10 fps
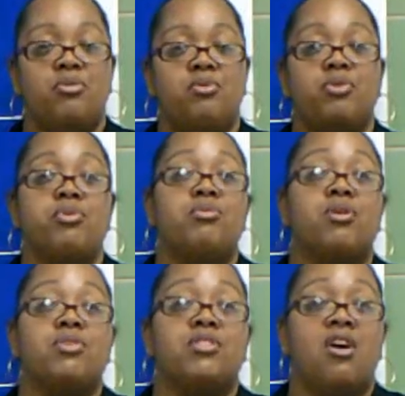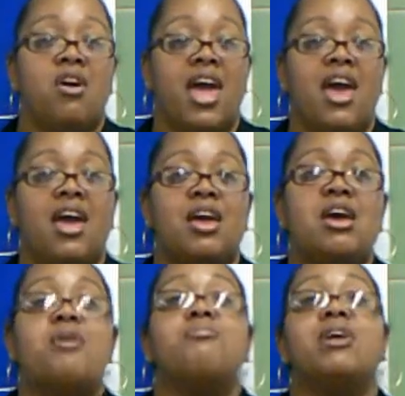And when we work with long A,
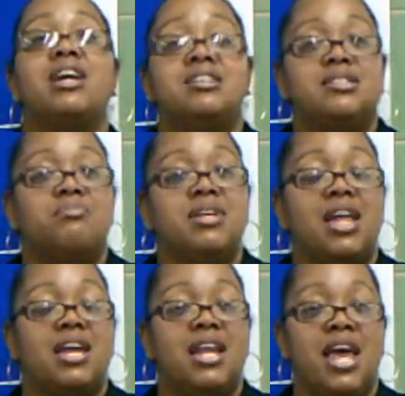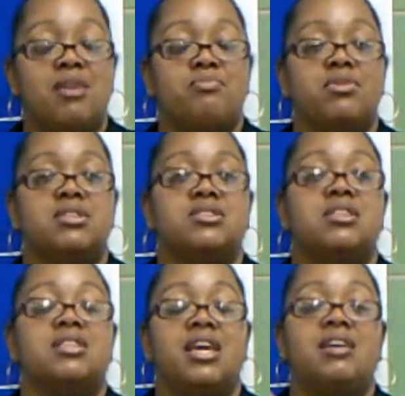bring in something like an apron so
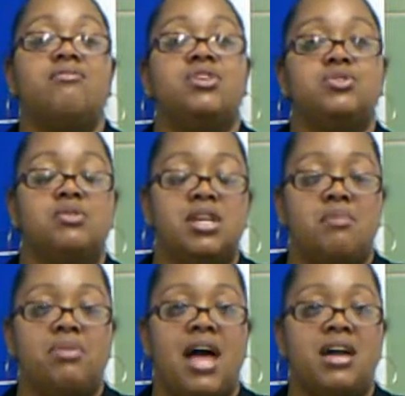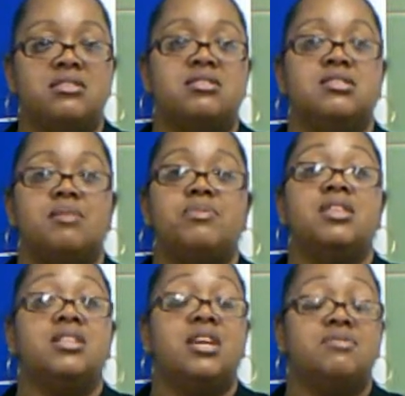that they can visually apply it to something
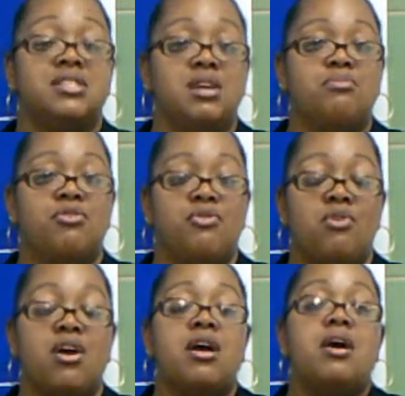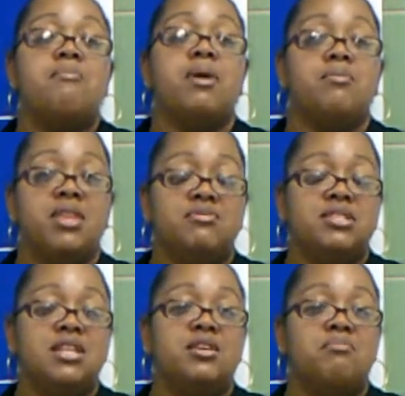that they've seen before. Maybe they've
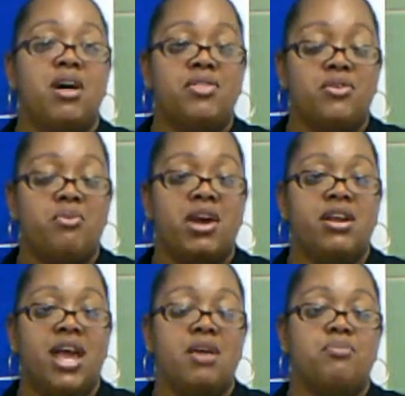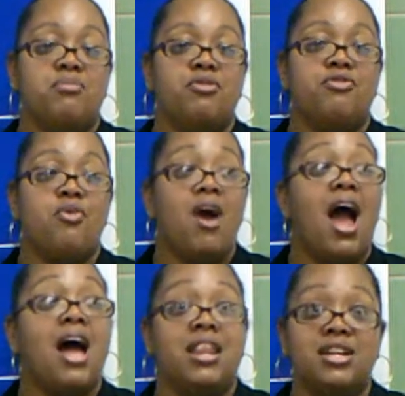seen their mother wear an apron before.
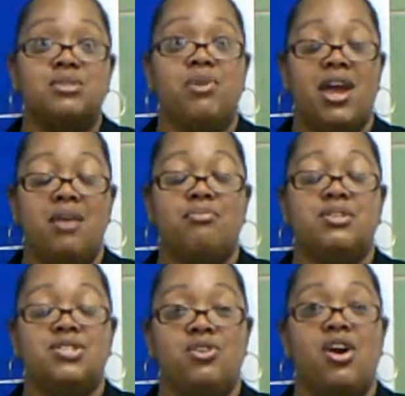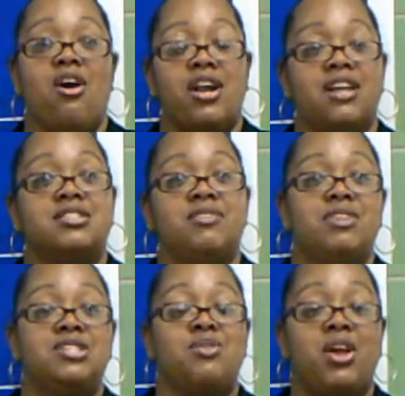I like to wear aprons during art
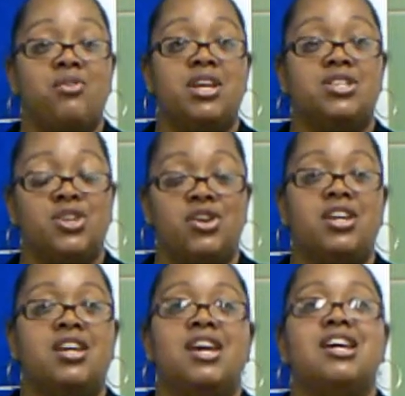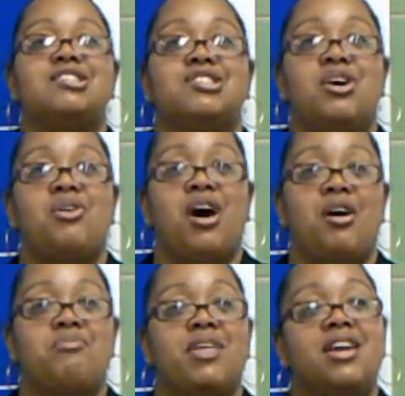activities so I don't get dirty. So
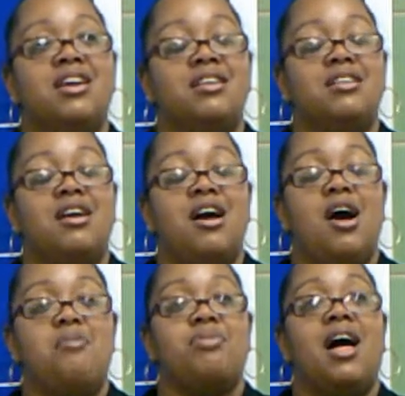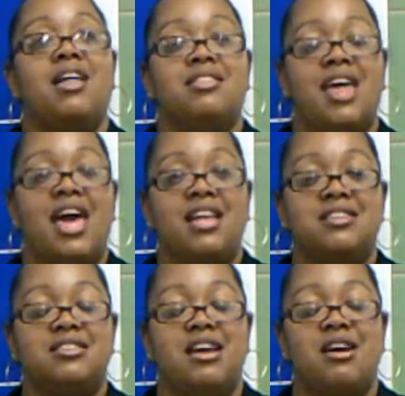they can apply
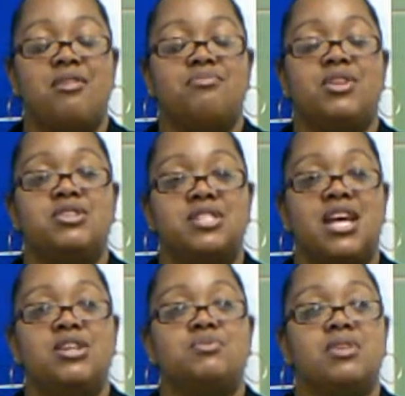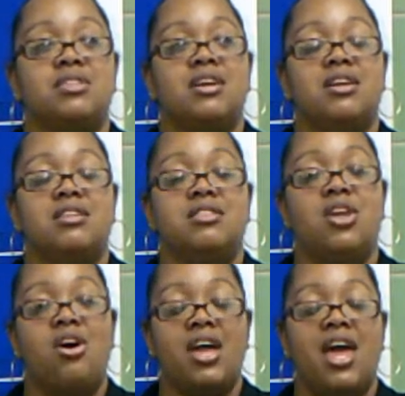those sounds with the
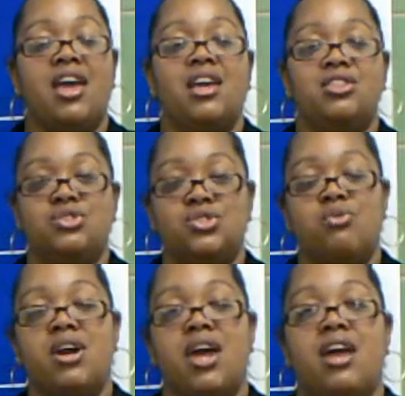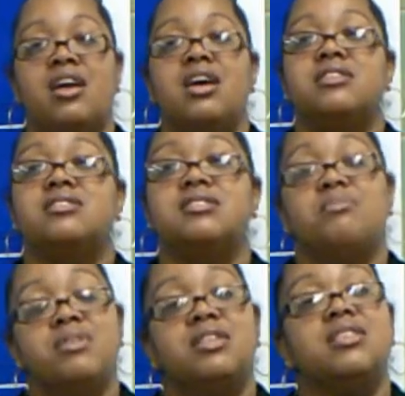long A and the short A to
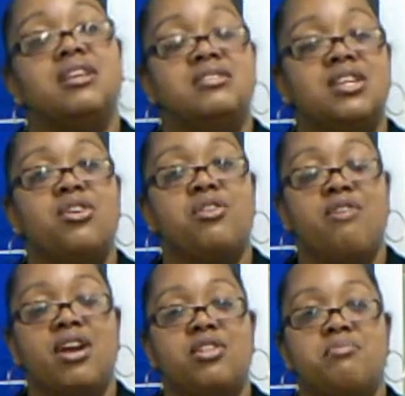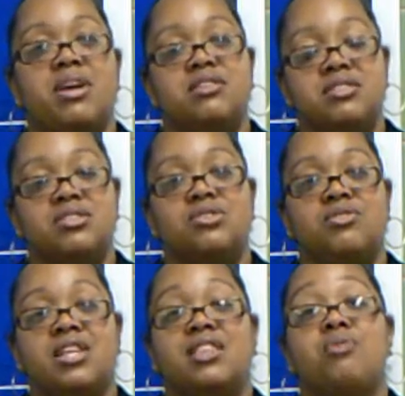something that they see on a regular basis or
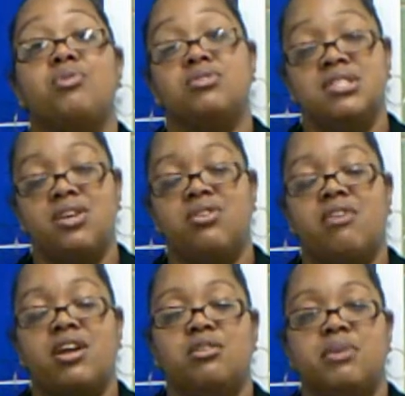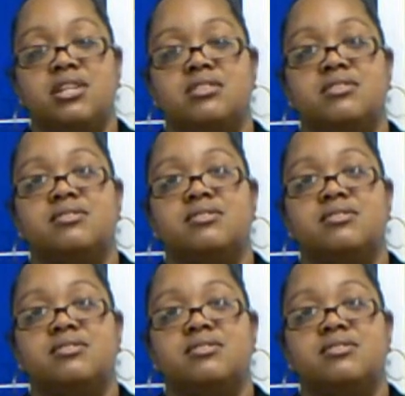that they will see on a regular basis.